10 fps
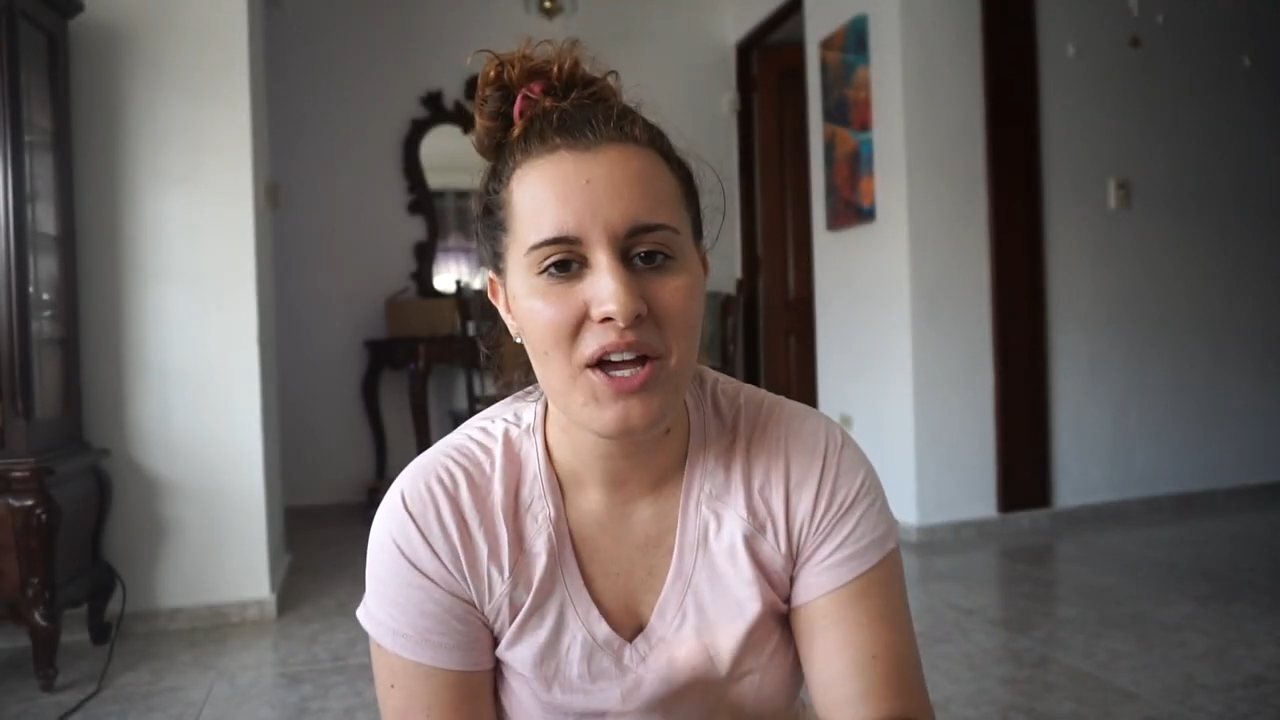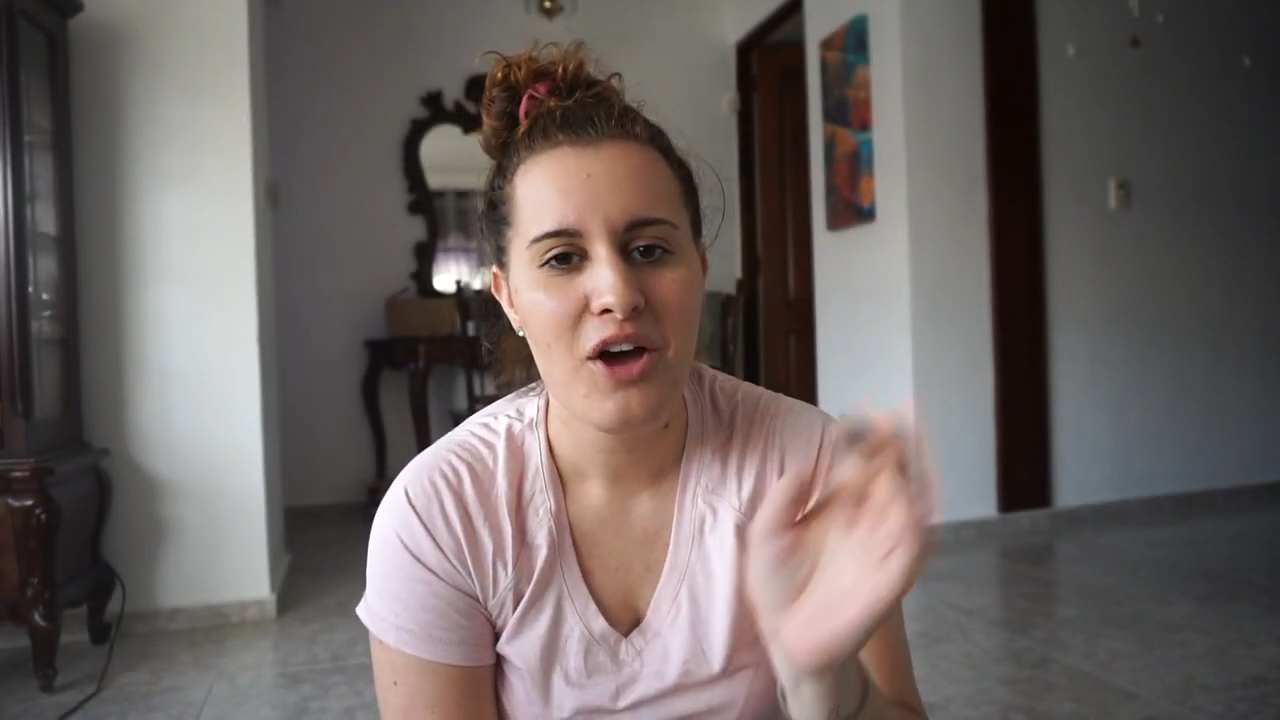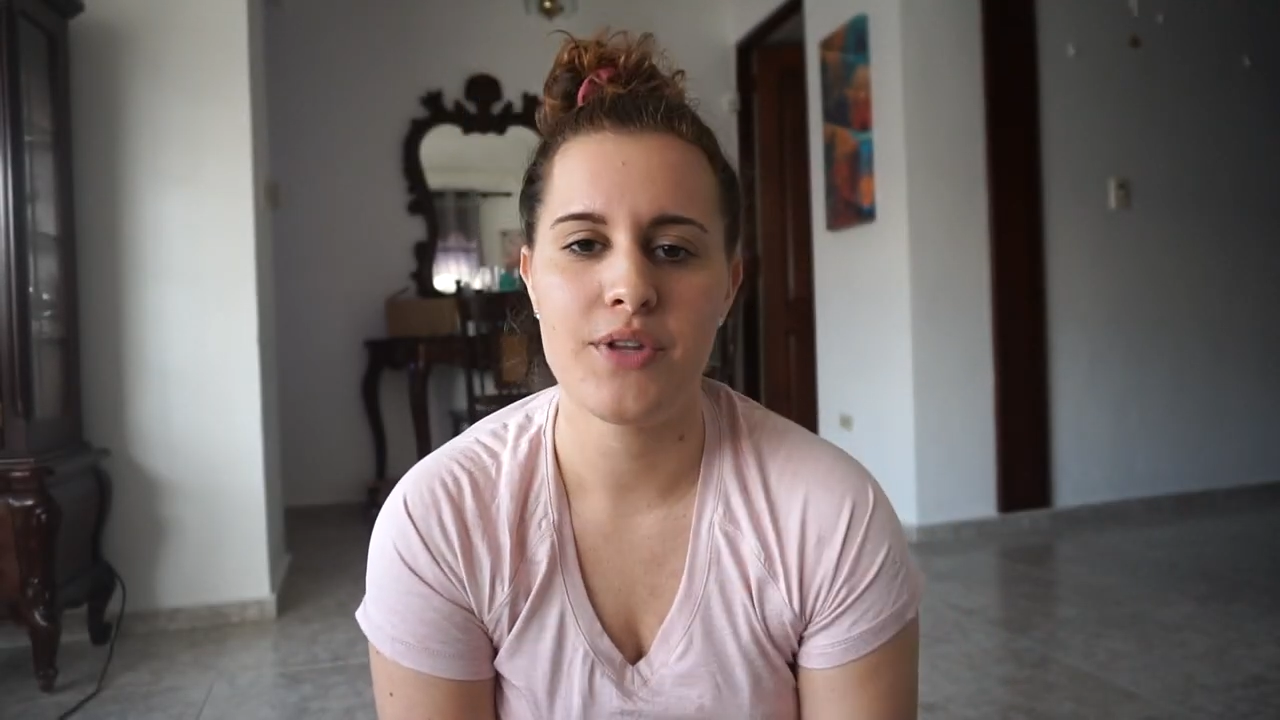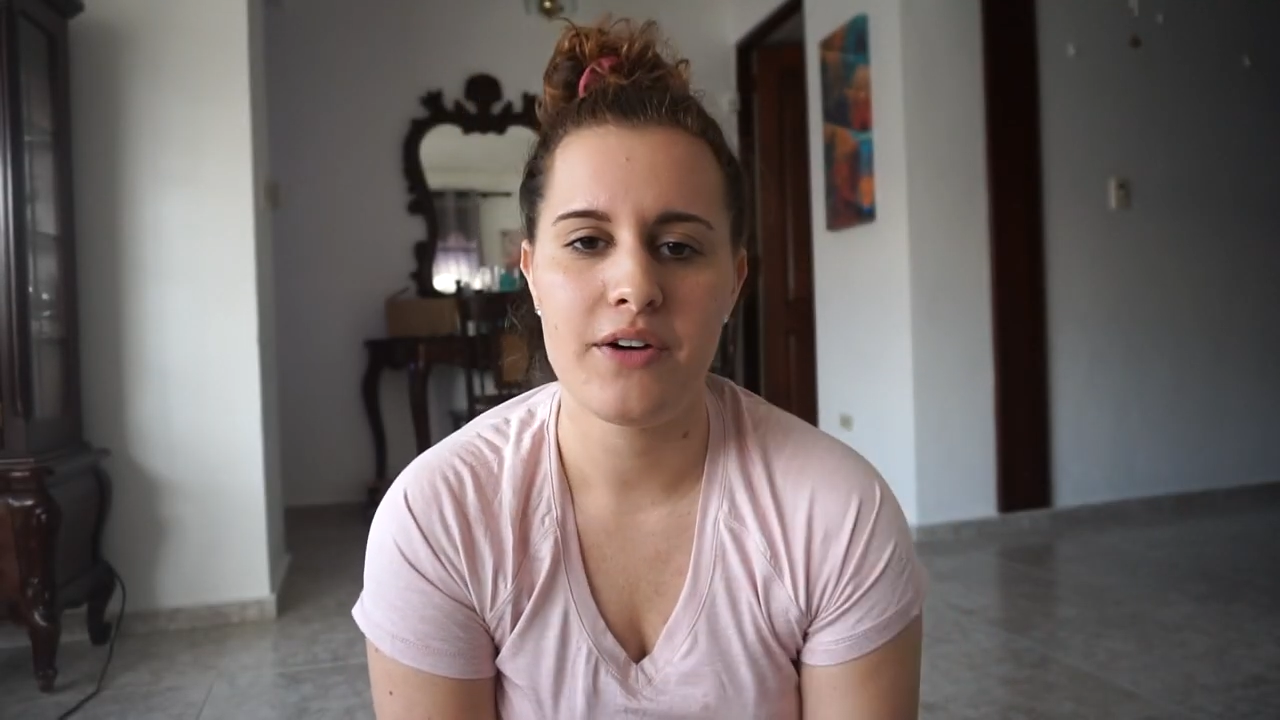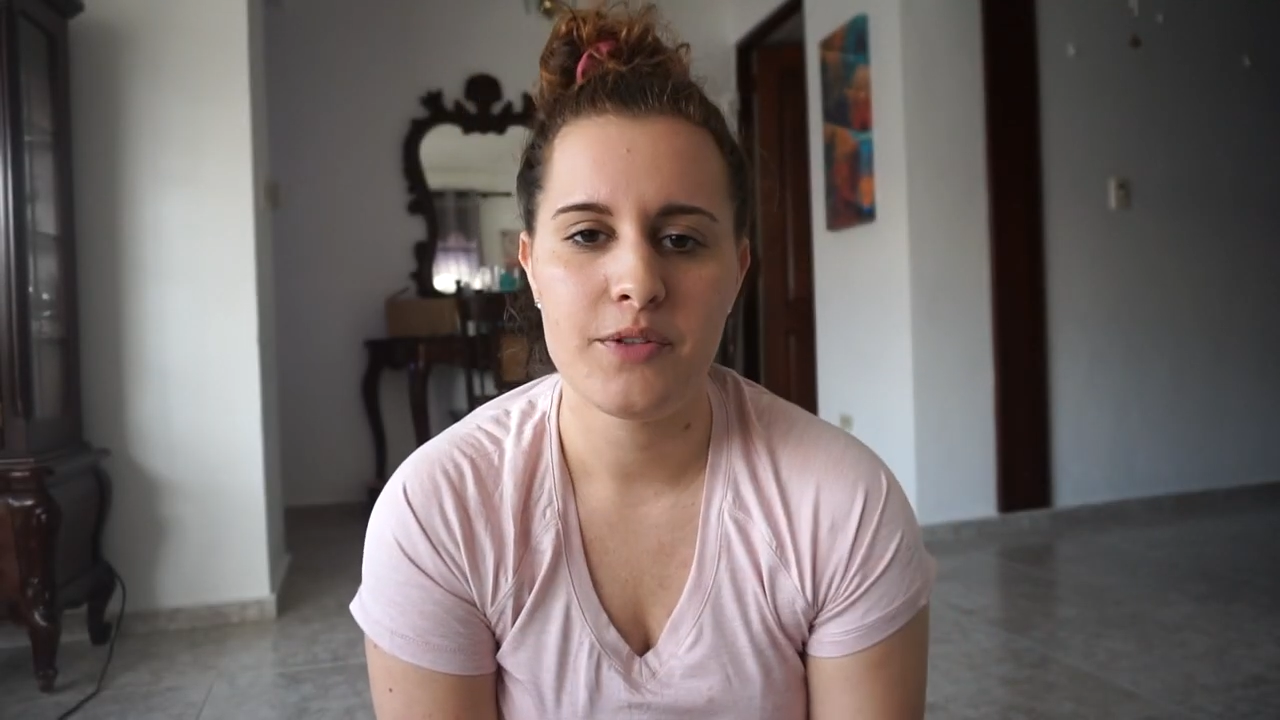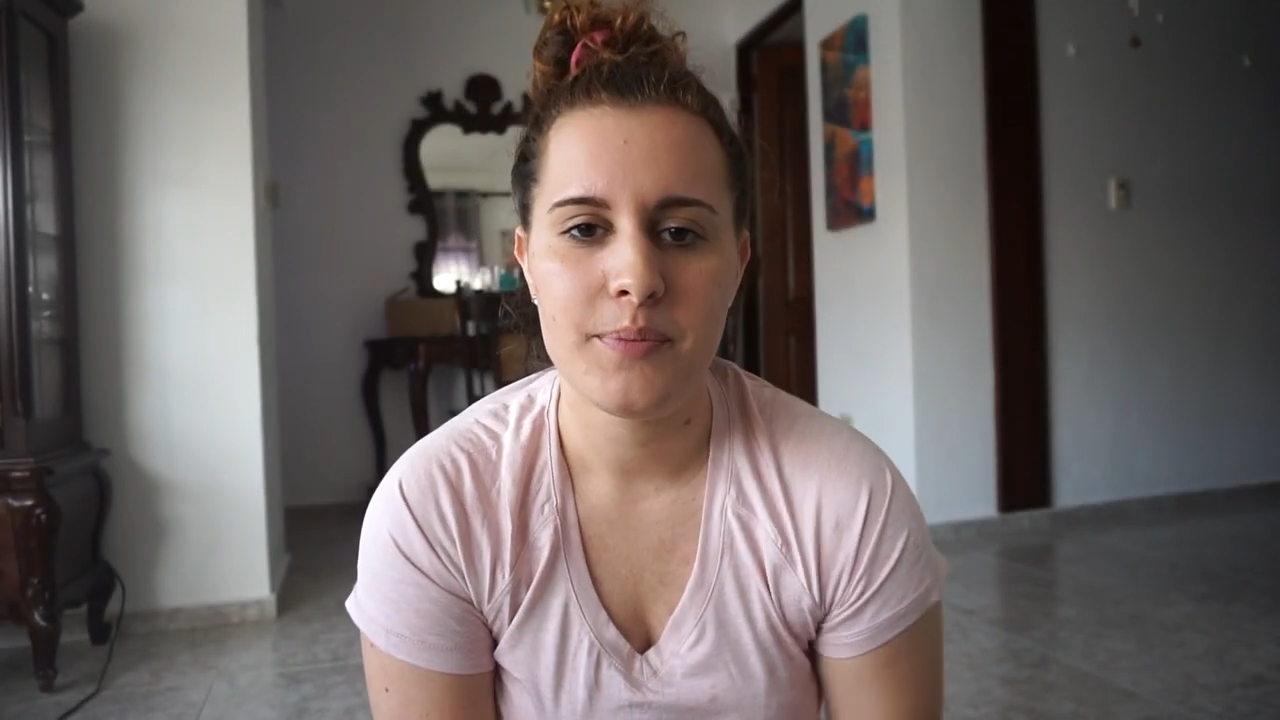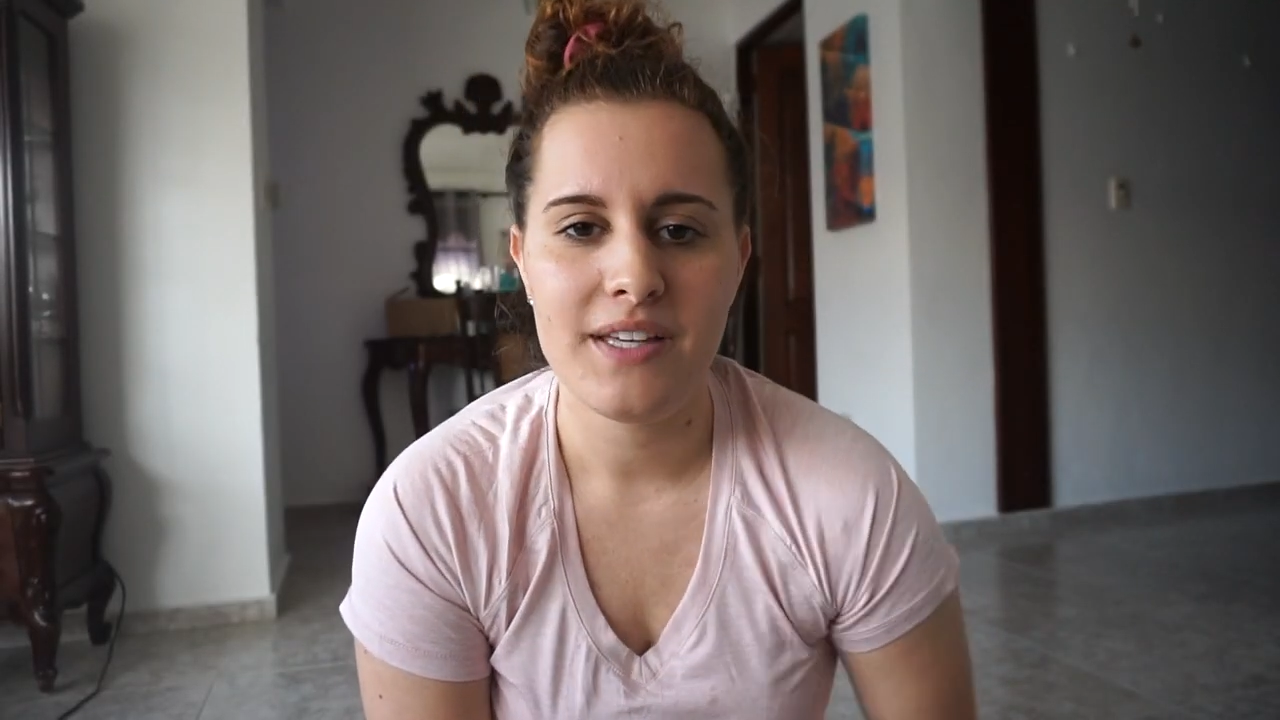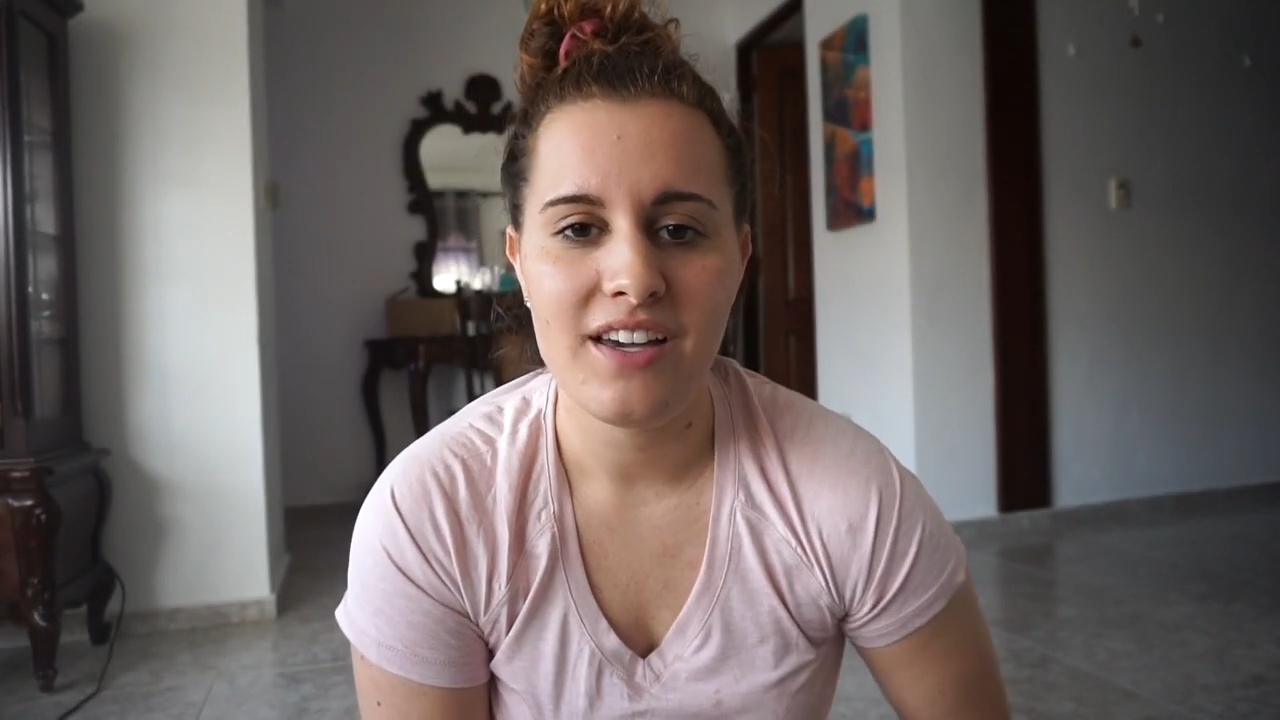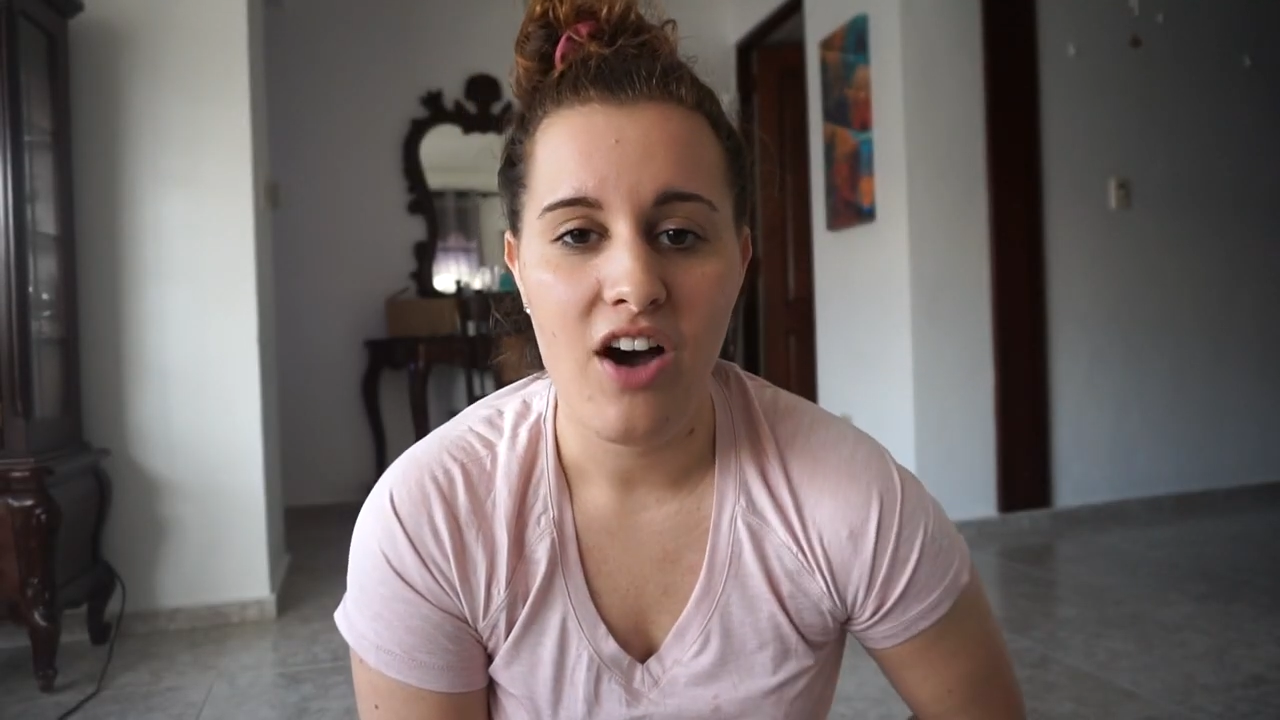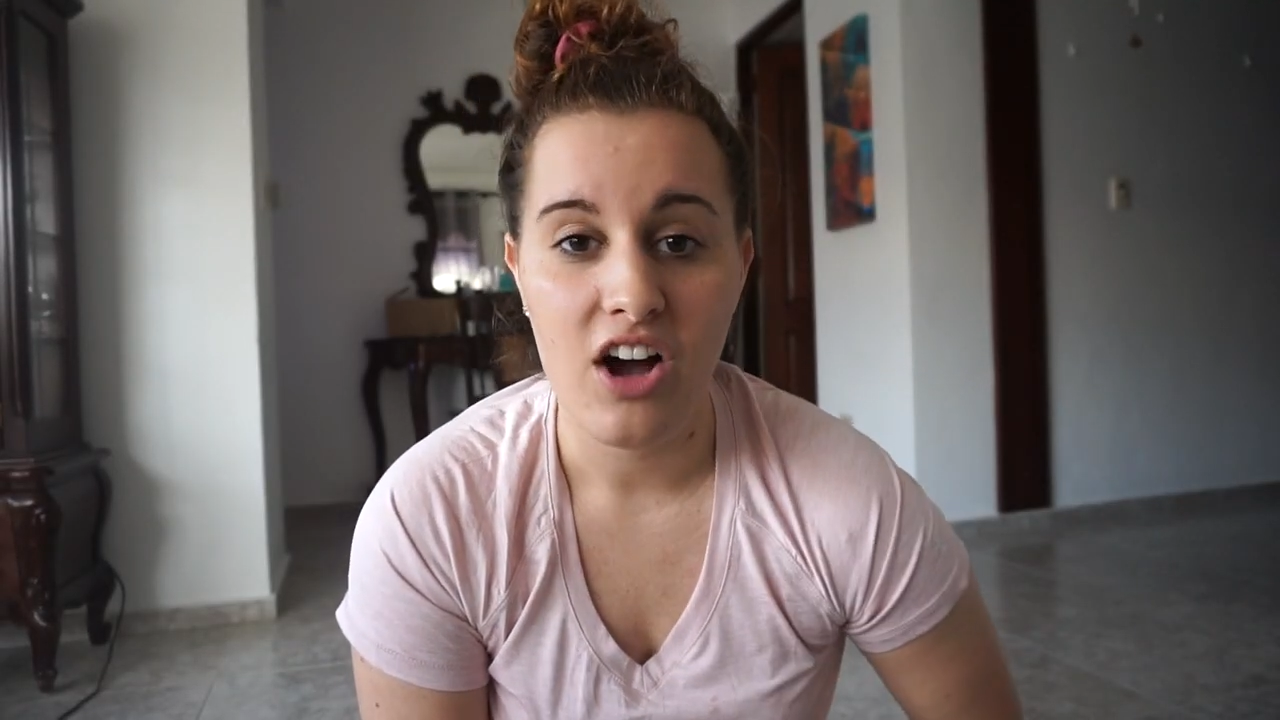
that would be